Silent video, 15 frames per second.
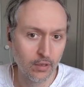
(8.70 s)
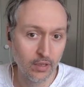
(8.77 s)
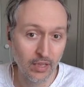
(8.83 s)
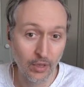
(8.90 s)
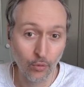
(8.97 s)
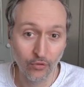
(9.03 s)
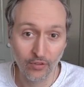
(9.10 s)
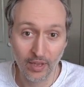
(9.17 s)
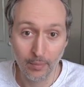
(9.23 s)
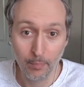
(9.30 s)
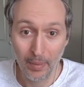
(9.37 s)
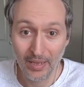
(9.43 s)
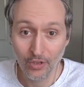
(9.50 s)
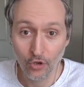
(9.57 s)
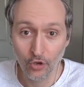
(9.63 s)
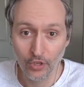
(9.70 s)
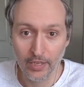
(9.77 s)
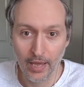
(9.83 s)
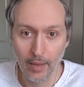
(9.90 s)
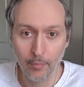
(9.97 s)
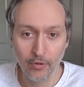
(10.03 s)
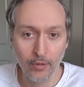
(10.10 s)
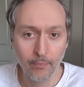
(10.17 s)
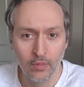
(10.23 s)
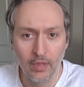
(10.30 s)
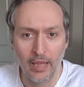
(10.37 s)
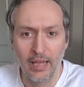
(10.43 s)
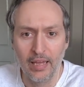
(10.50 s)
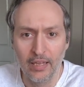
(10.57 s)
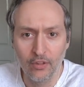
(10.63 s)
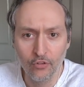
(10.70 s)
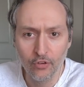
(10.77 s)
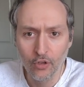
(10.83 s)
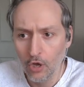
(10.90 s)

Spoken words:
It was a Benko Gambit, and